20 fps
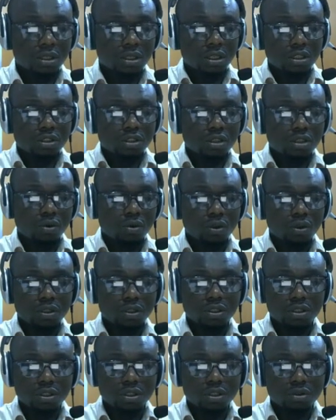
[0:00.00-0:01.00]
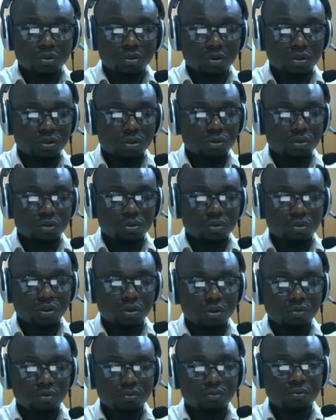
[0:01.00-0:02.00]
Sum of quantities equals to
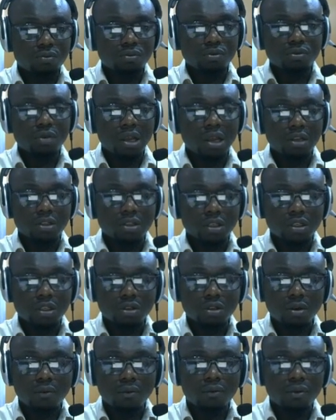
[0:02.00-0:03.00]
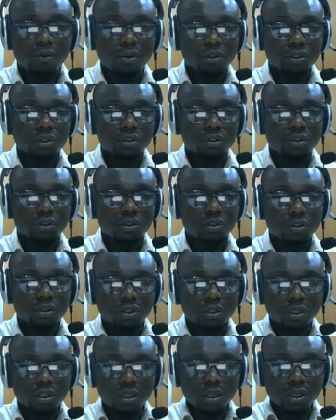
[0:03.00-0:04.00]
sum. We are using a sum function.
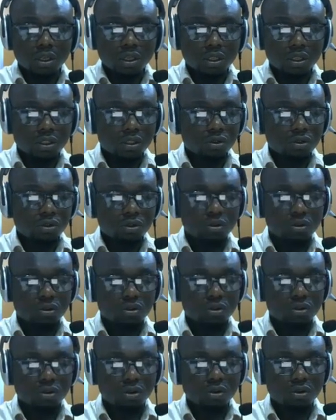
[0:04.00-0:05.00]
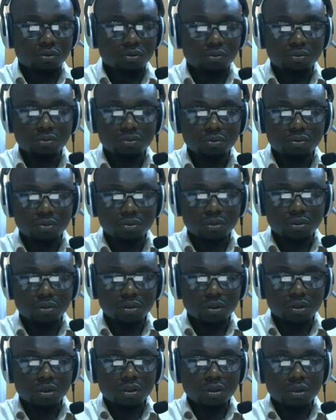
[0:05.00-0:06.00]
Is equals to sum,
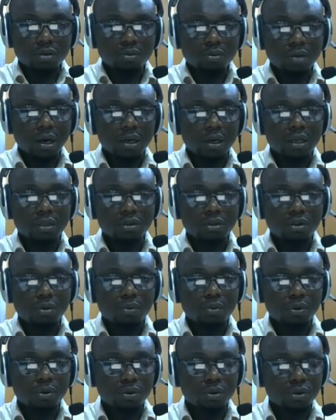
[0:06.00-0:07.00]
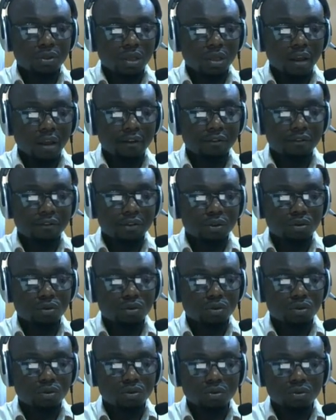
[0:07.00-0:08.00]
bracket open,
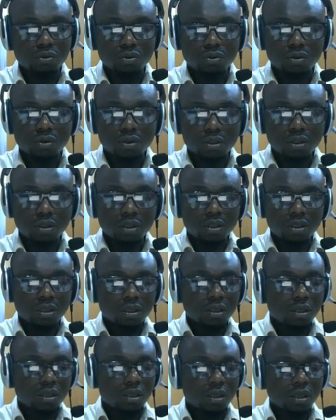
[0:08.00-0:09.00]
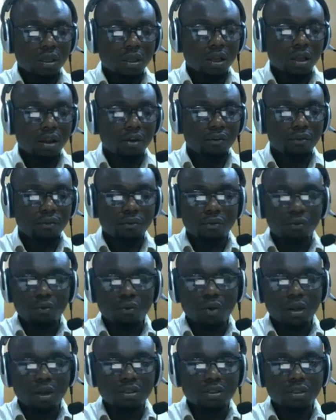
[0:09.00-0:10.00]
f2
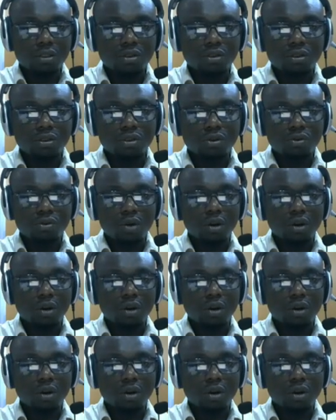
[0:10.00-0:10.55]
f1001.